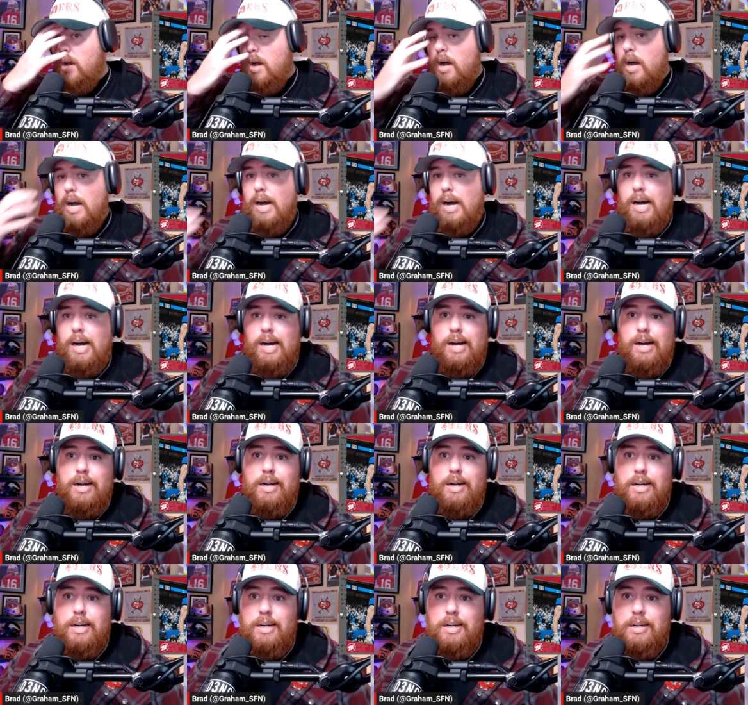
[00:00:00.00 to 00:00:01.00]

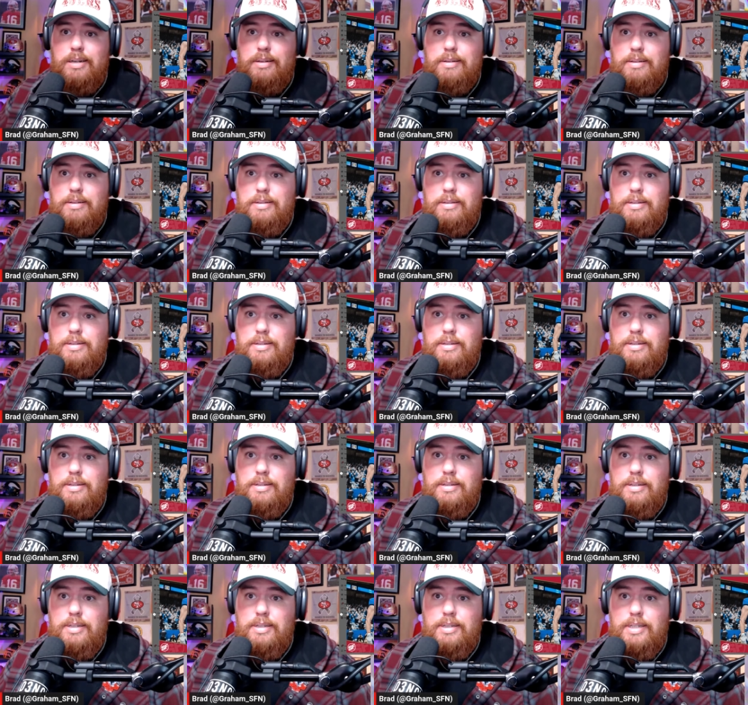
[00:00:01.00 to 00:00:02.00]

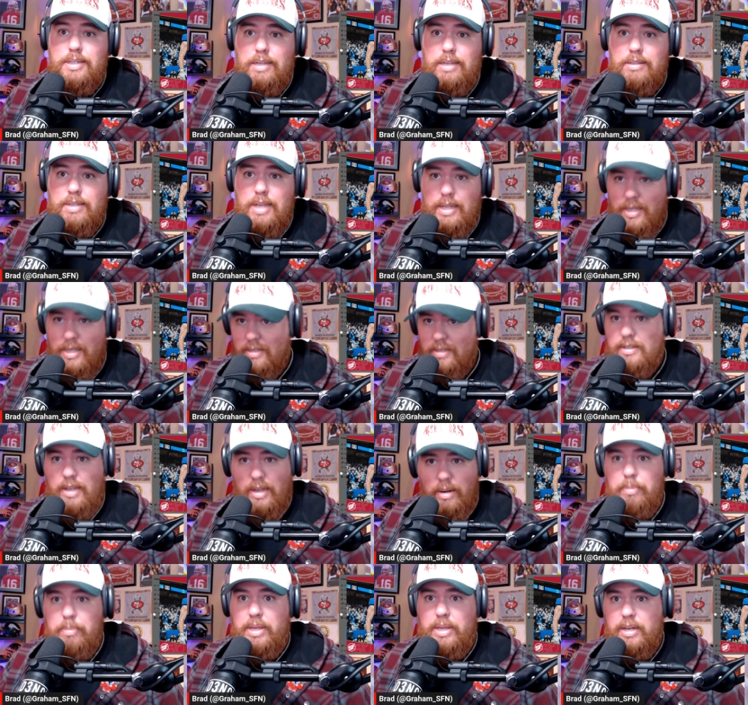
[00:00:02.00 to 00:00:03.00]
this sounds like he's
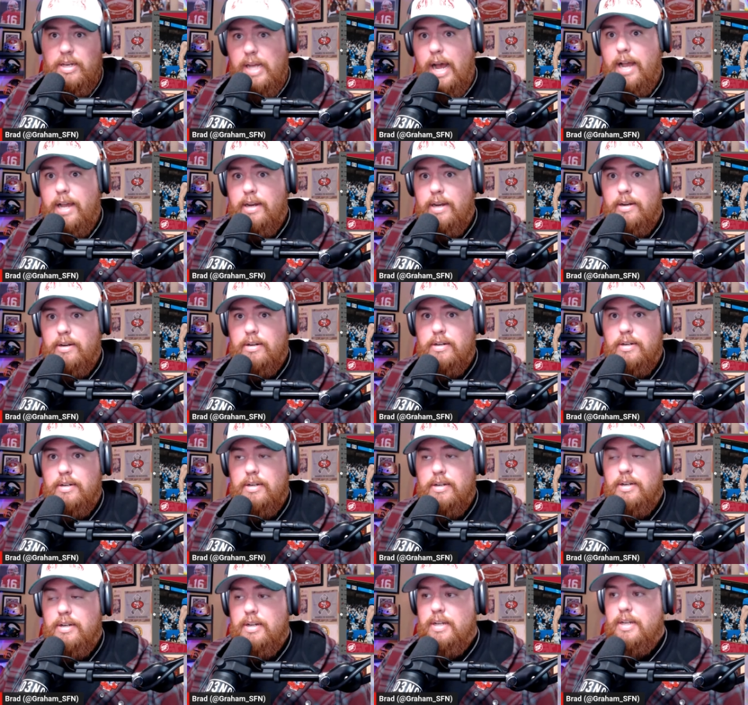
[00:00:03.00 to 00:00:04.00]
going to be a Niner.
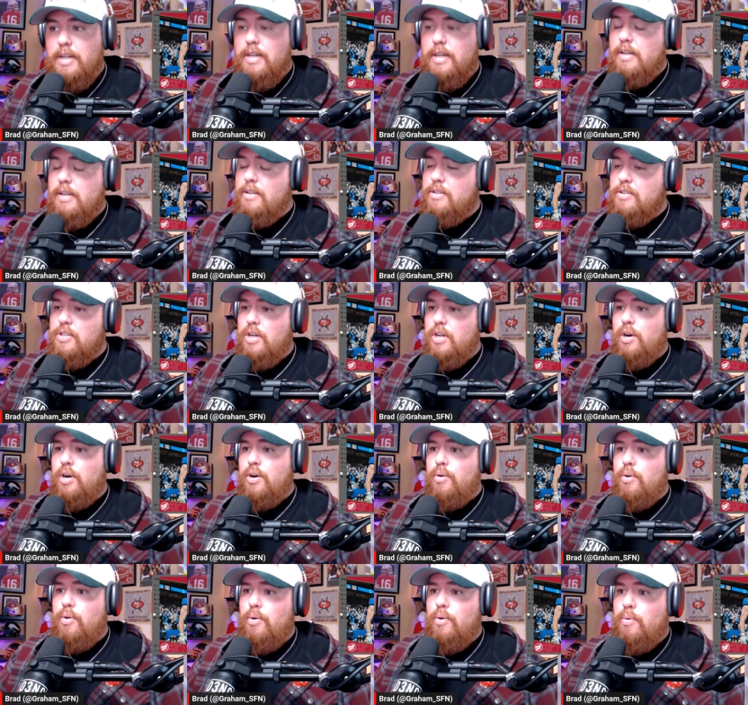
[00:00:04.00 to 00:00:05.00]

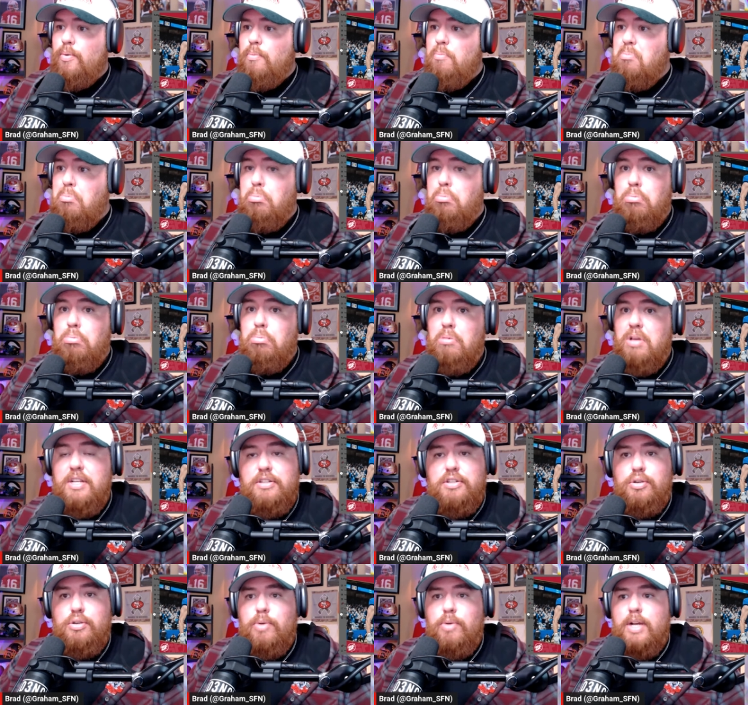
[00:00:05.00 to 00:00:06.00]
So
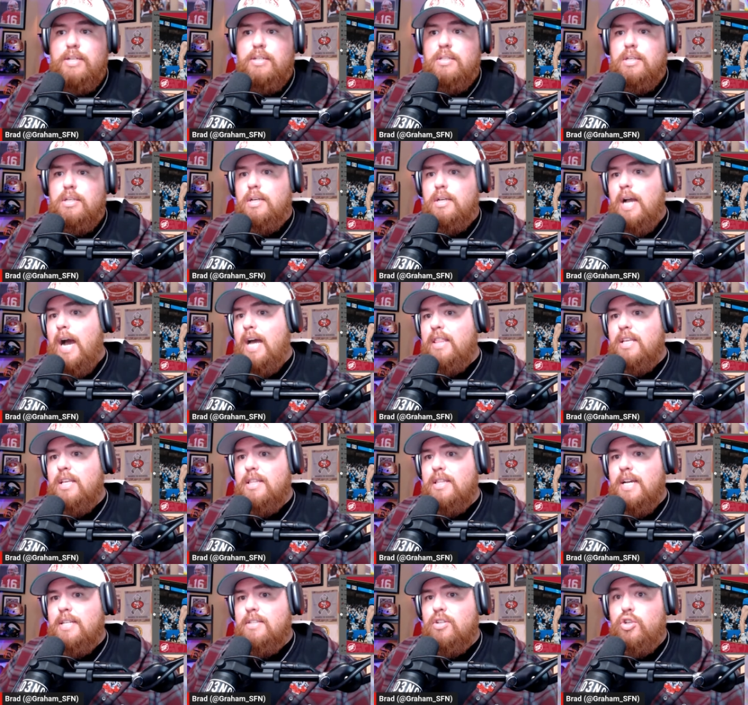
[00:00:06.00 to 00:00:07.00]
interesting. I
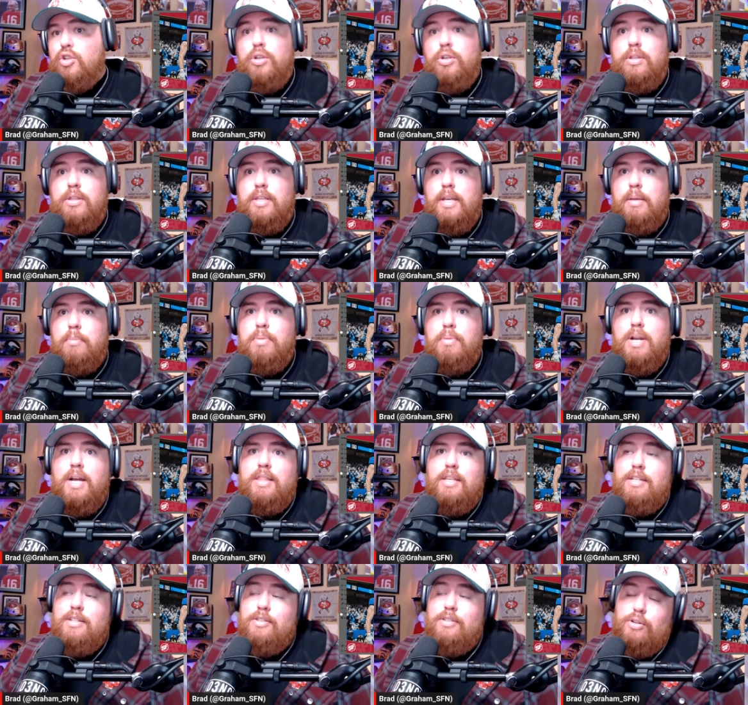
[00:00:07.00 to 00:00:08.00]
think that's a good thing, but I
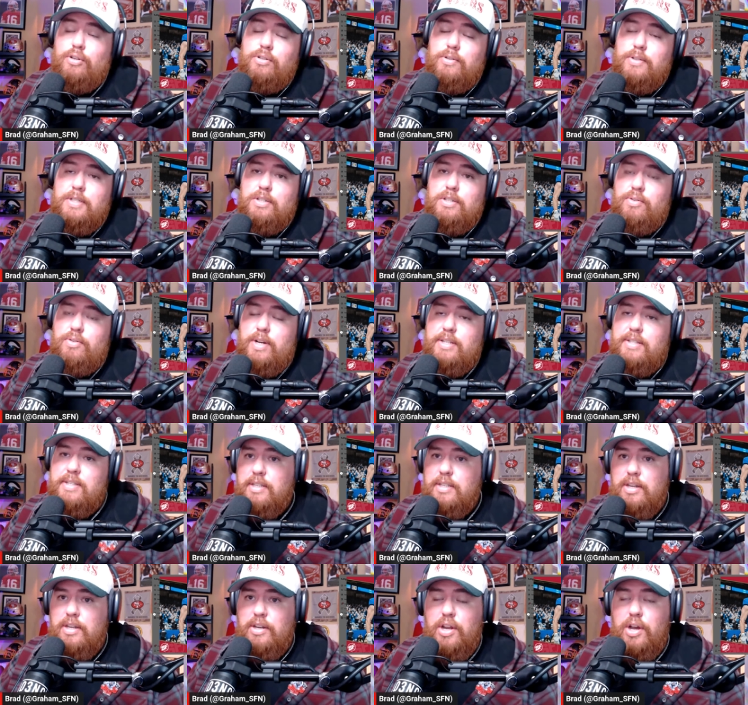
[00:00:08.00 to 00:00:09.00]
think it's also
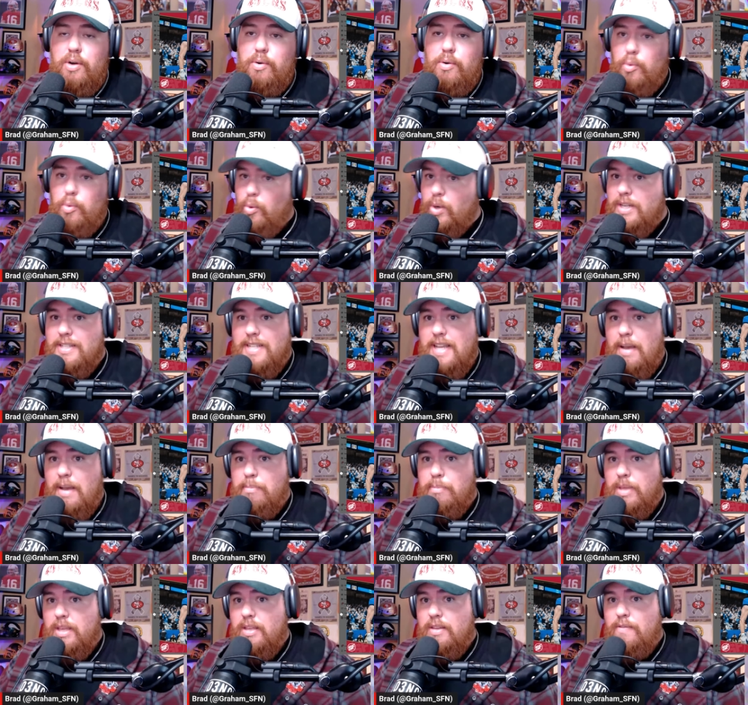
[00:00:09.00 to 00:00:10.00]
interesting to know what does that
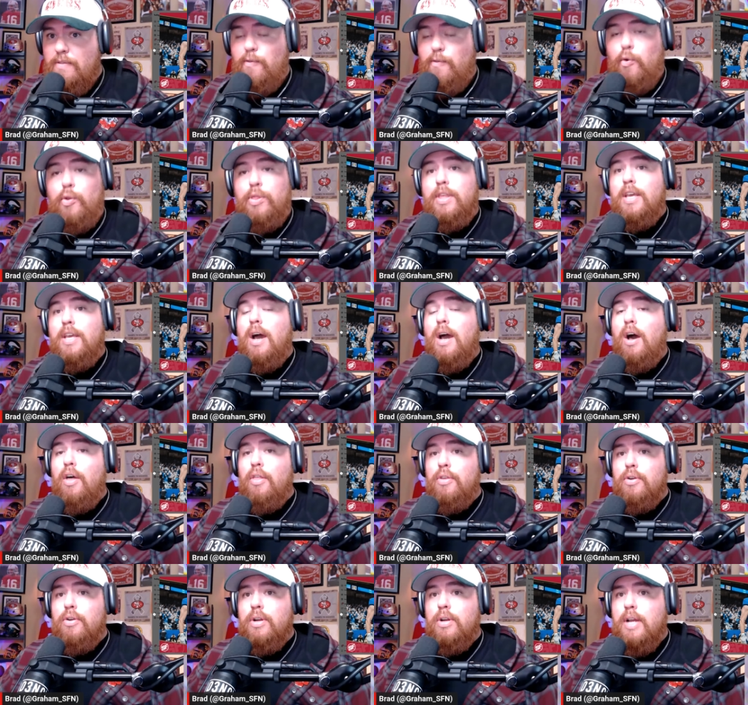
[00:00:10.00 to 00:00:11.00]
mean for the
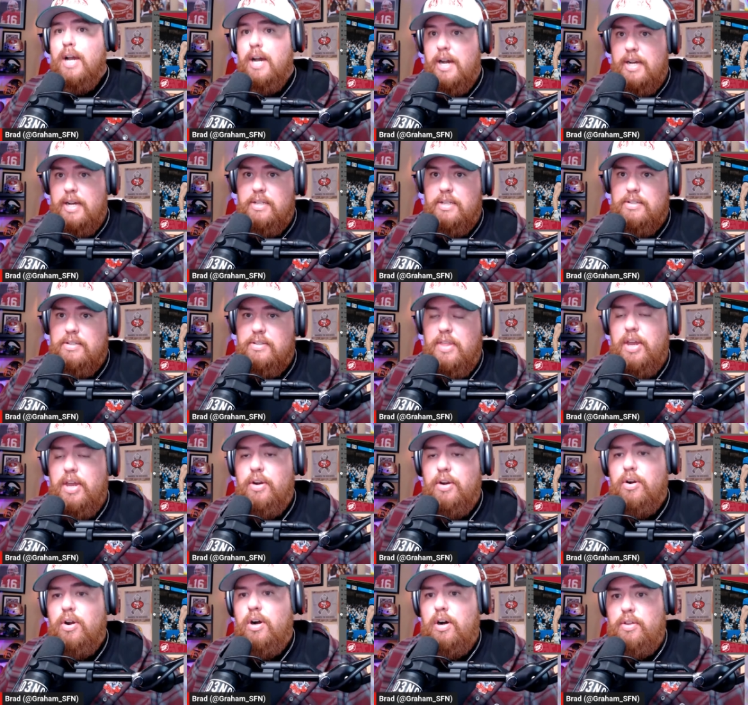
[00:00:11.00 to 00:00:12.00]
other guys that
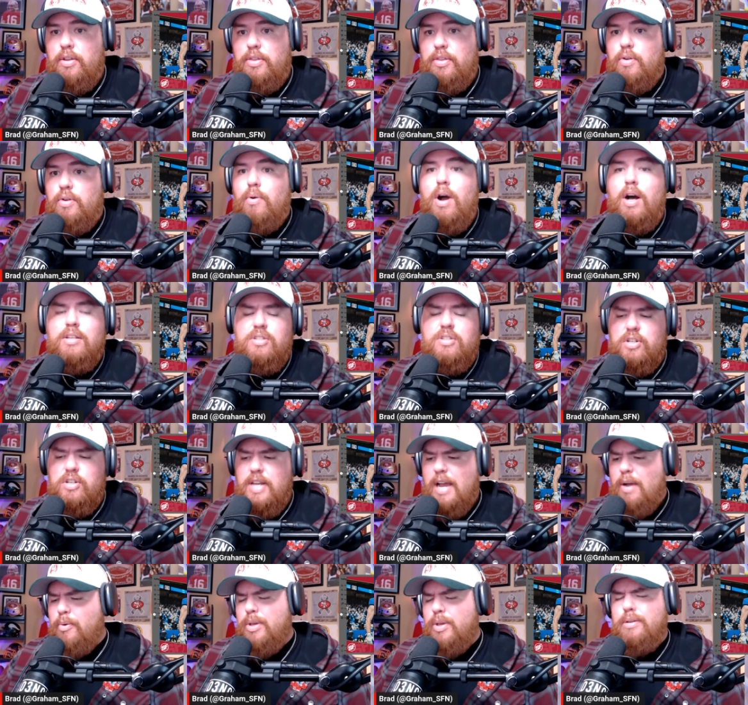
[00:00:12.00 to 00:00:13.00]
are on the roster.
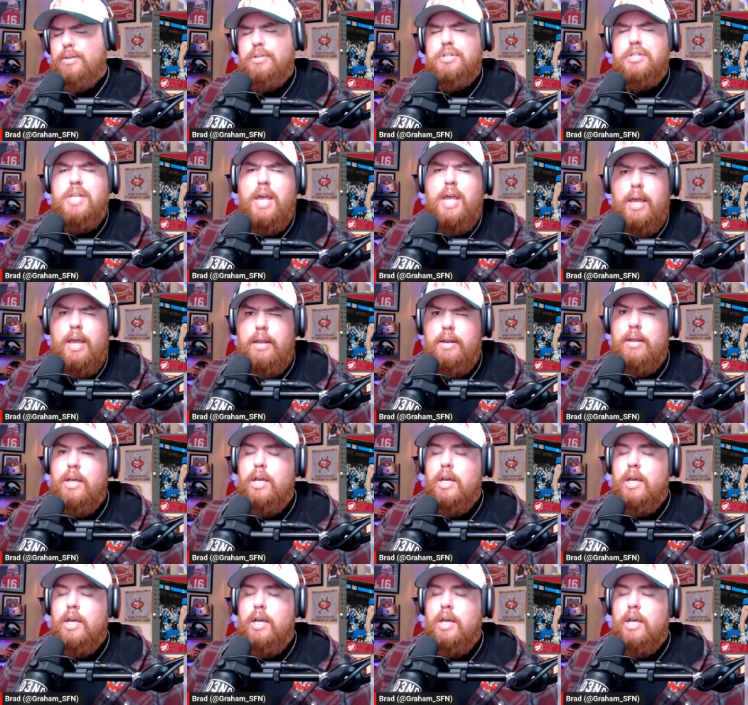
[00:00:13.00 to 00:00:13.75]
Now we understand